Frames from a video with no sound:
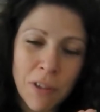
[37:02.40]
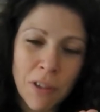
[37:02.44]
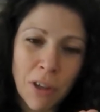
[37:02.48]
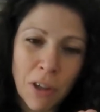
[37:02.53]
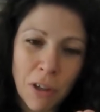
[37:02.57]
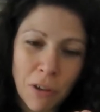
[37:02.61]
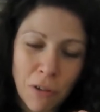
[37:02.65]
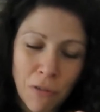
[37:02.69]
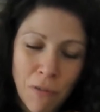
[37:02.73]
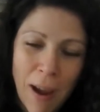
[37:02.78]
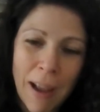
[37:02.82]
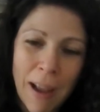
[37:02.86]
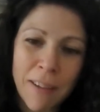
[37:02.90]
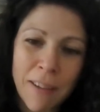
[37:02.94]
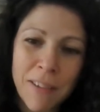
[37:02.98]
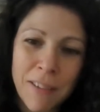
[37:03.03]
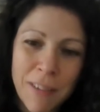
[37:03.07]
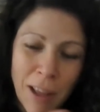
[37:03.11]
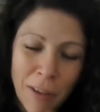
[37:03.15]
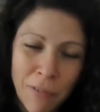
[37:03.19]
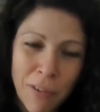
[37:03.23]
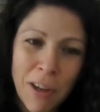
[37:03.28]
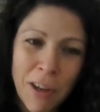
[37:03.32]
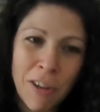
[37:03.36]
the correct
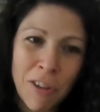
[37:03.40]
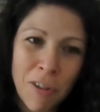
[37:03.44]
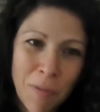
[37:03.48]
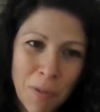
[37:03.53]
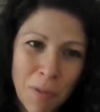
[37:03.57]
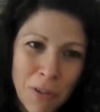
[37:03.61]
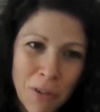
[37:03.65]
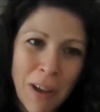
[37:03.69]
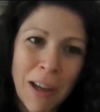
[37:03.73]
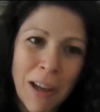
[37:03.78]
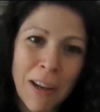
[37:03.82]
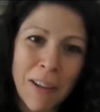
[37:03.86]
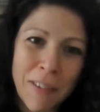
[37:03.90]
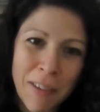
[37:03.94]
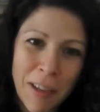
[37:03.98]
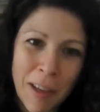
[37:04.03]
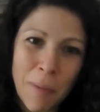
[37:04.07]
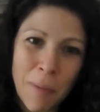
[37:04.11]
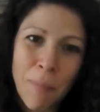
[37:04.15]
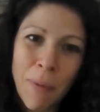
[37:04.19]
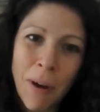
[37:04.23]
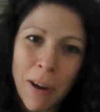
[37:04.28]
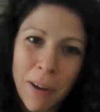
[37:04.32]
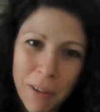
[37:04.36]
definition of
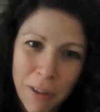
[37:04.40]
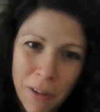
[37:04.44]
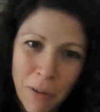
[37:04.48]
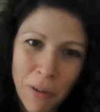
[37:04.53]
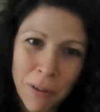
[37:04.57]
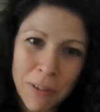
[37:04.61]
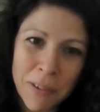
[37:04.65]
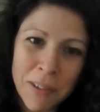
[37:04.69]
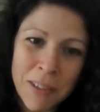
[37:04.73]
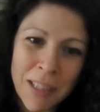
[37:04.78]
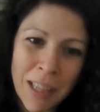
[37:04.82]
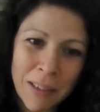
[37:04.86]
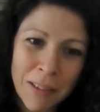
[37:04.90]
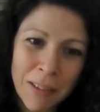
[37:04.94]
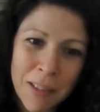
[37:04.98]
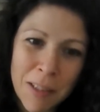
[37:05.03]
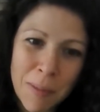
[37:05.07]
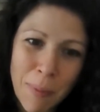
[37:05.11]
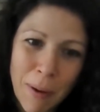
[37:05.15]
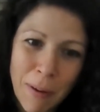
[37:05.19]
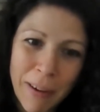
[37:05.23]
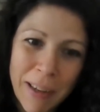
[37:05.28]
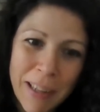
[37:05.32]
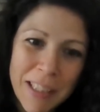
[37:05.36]
mutuality, but you understand the
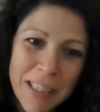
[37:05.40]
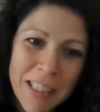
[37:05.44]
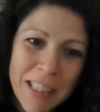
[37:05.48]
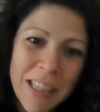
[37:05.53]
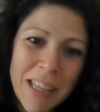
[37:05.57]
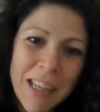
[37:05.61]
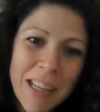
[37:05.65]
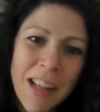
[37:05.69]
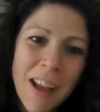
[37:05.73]
spirit,